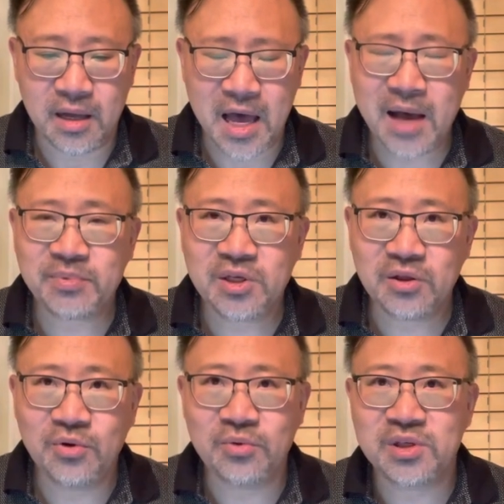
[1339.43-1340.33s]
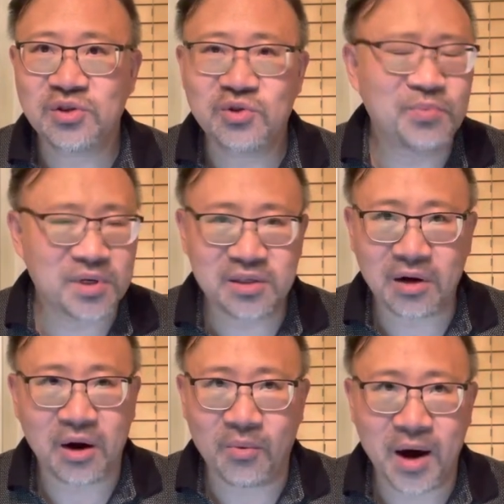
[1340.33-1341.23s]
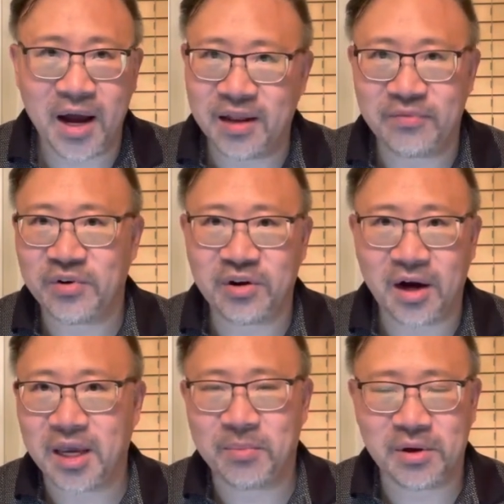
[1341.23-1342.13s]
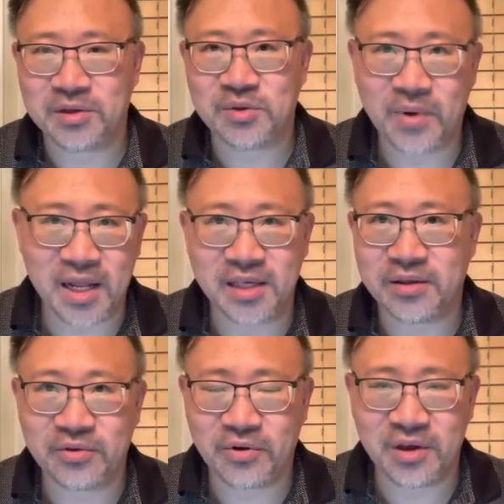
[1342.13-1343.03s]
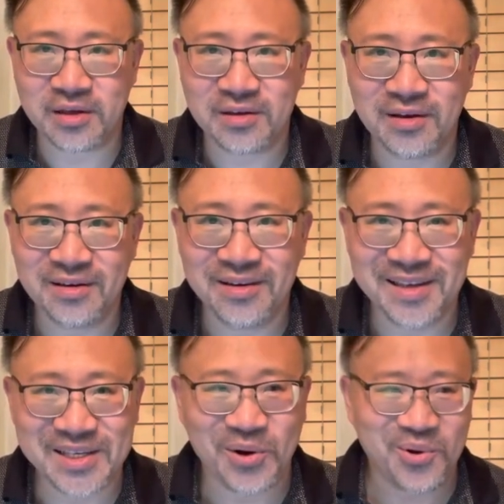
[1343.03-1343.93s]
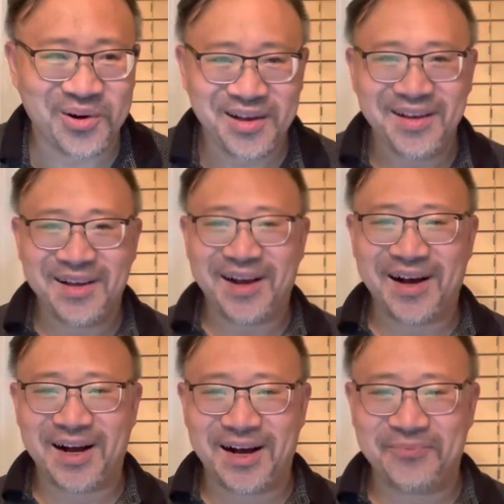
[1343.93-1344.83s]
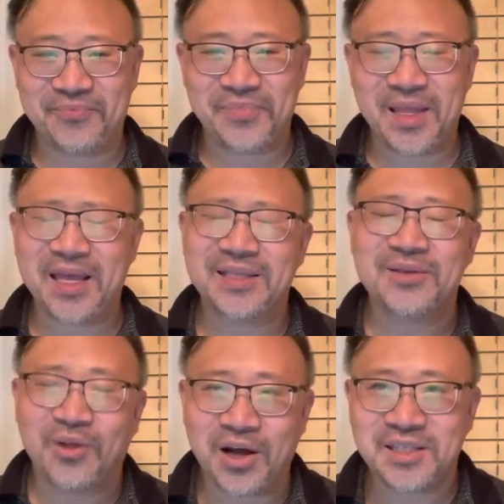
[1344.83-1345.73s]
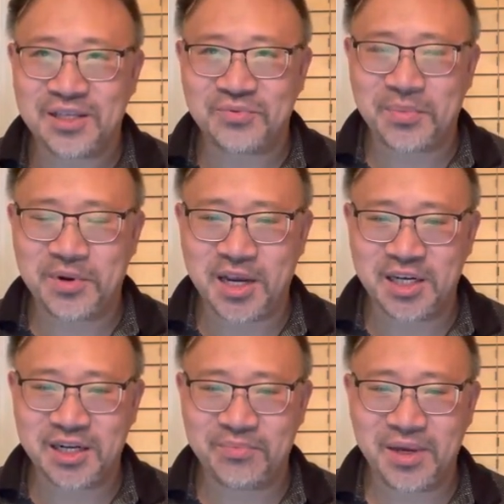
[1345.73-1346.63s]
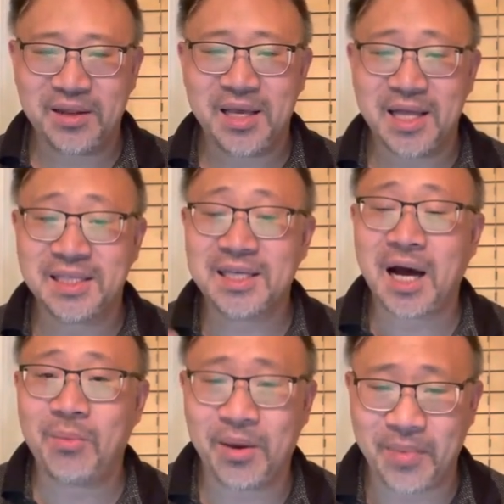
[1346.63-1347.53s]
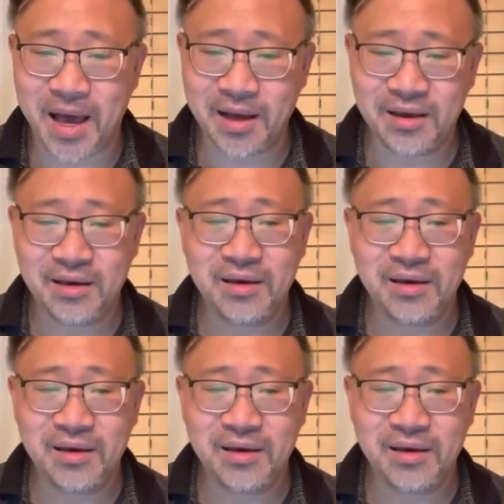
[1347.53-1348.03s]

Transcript: Absolute superstar wine if you're talking about the 20s and 30s. So um, it's lost its reputation a bit. It's coming back.